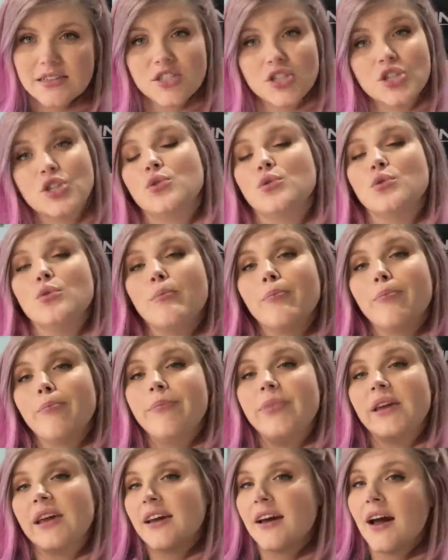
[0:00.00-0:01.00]
to
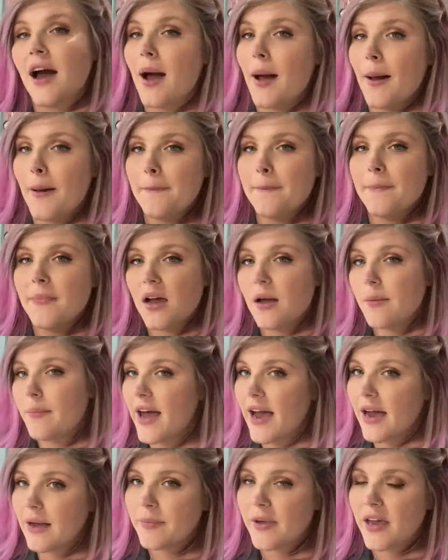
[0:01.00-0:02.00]
become a
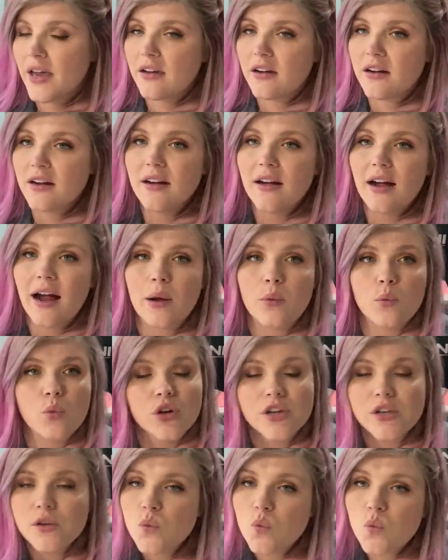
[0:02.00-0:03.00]
bag maker. I
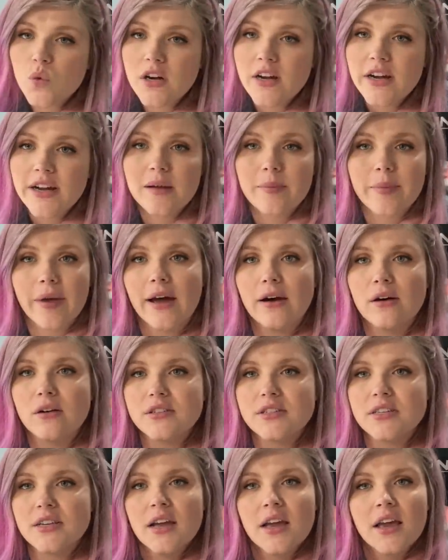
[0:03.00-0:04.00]
wouldn't worry
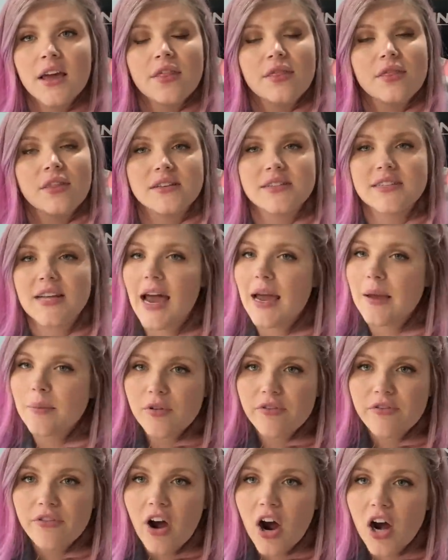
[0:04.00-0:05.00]
about the type
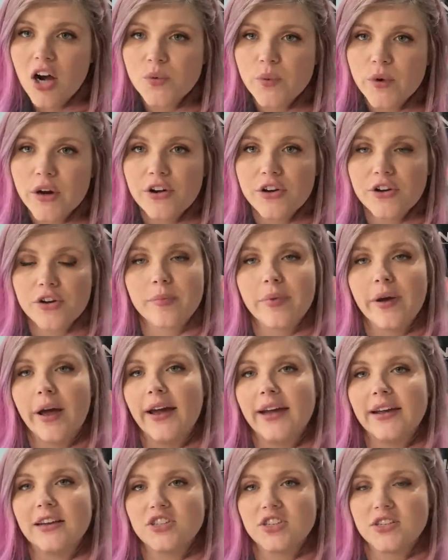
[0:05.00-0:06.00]
of hardware you're
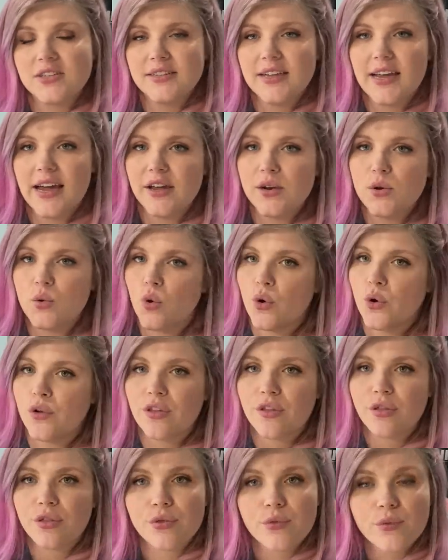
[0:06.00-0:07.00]
buying just yet or
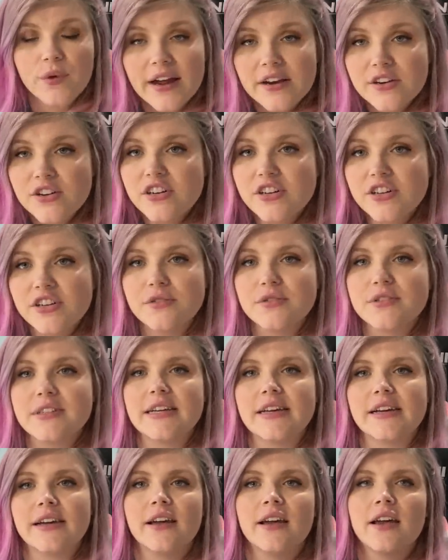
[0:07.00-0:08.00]
the thread you're
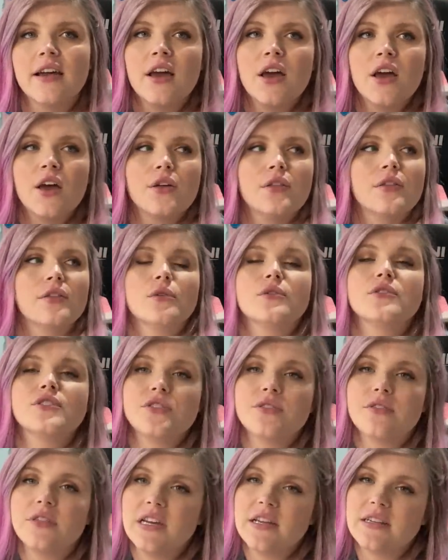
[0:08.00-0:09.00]
using. Those
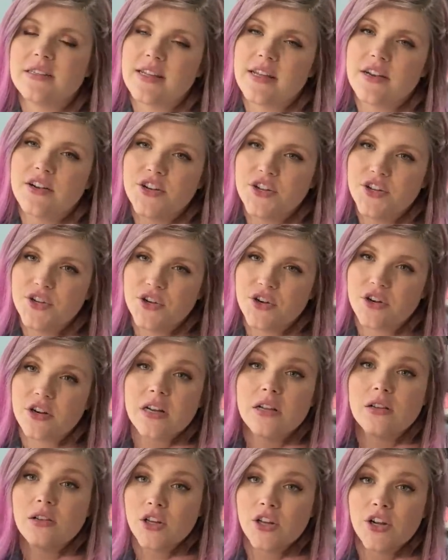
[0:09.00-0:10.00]
are things that you're
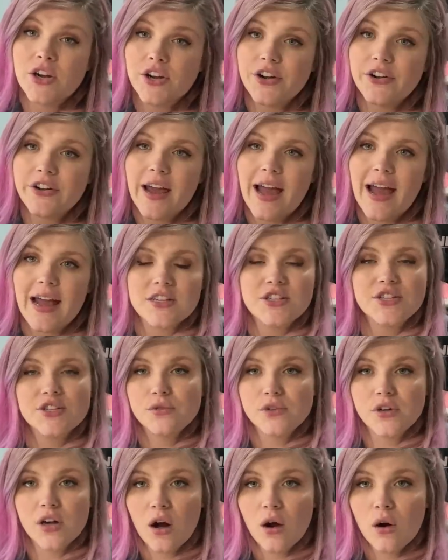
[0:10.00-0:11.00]
gonna learn as you
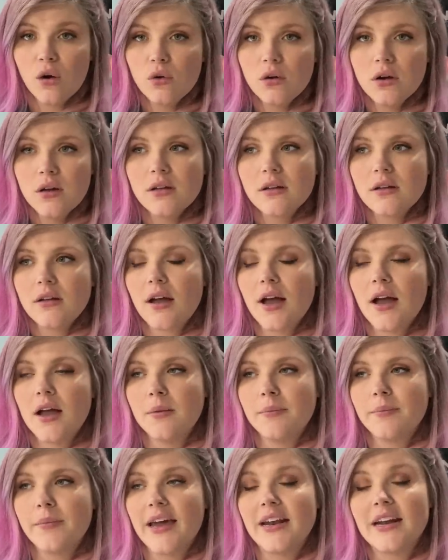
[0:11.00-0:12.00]
go.
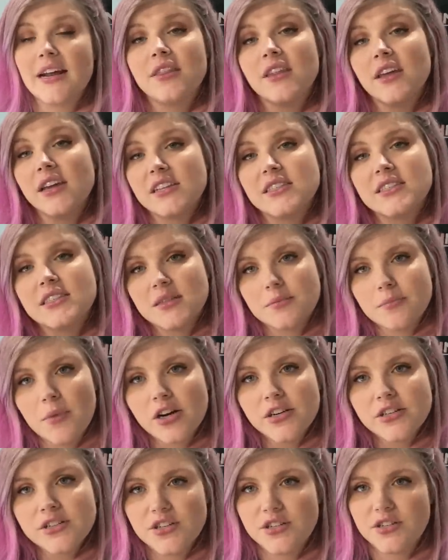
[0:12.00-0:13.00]
And I think it's
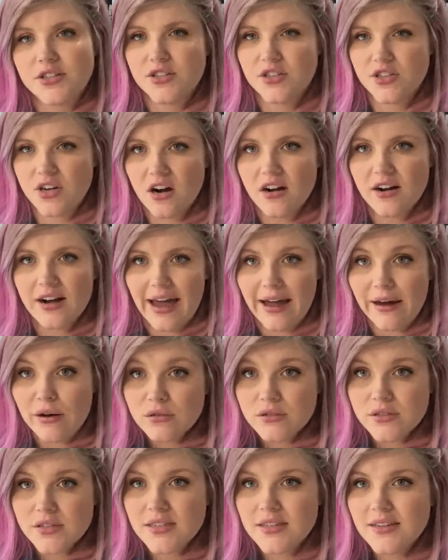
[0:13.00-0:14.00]
smart to start
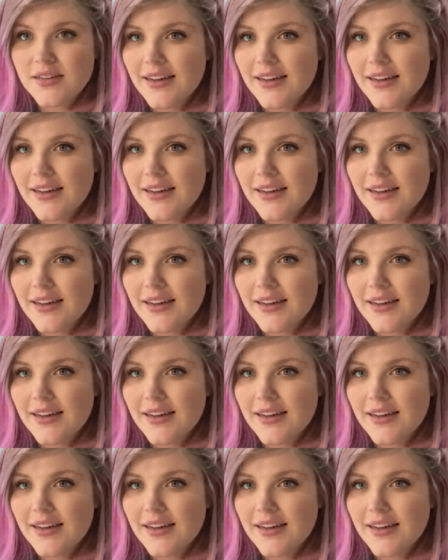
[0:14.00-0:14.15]
out